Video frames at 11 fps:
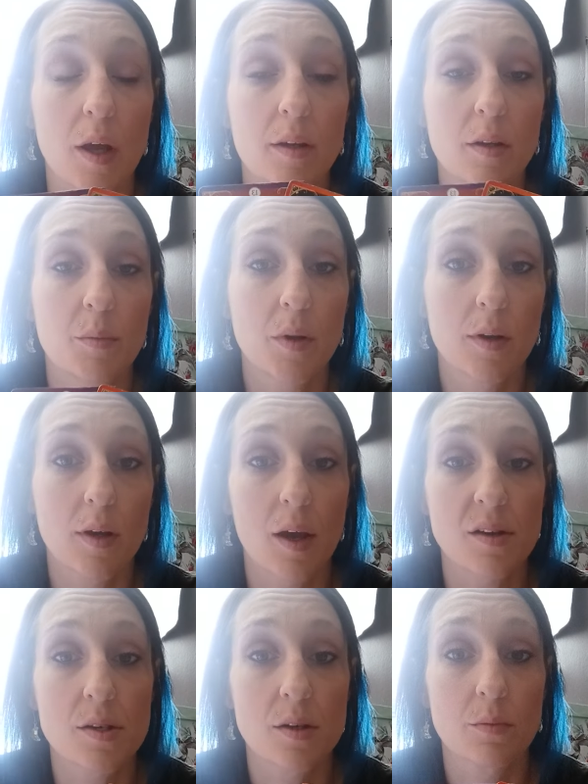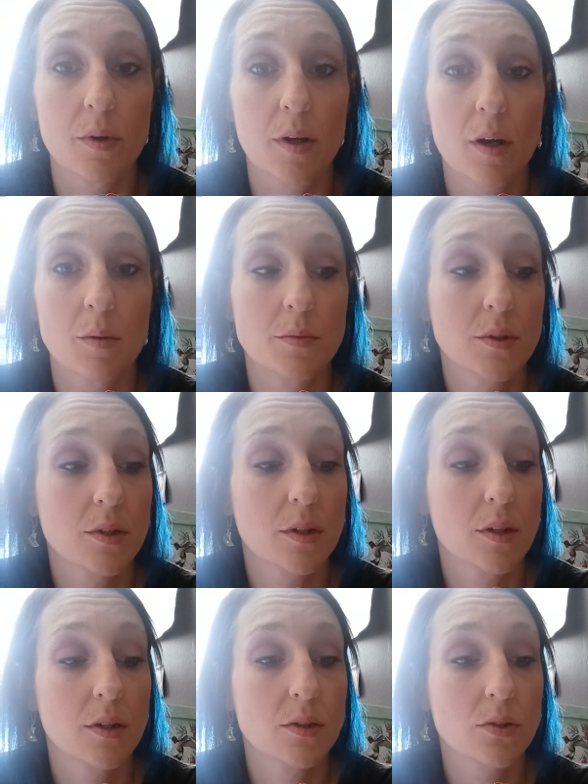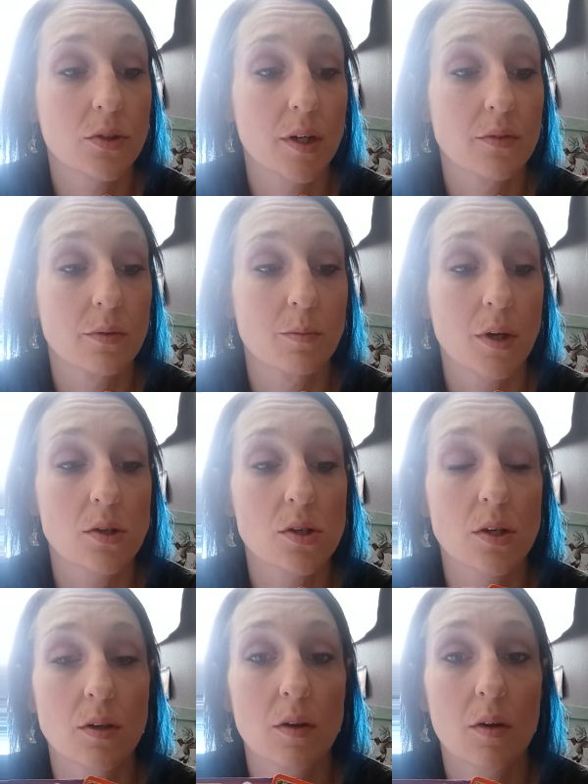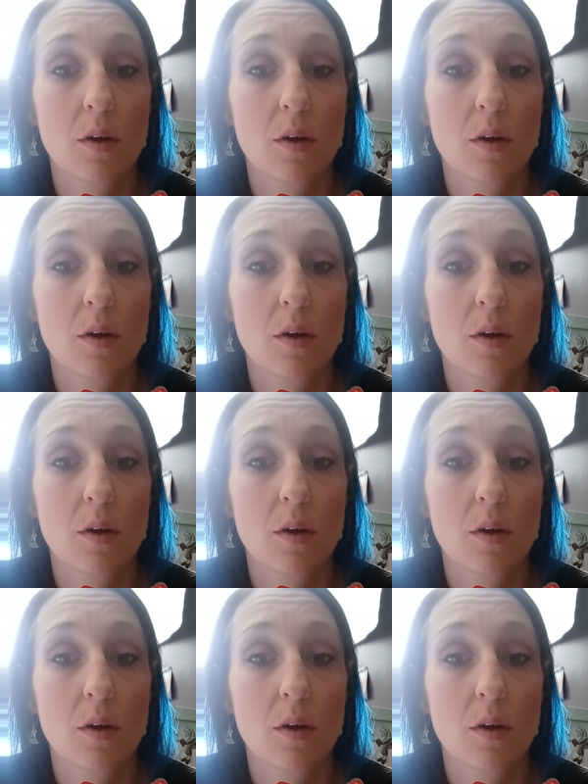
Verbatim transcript: and communication, when it comes to this transformation,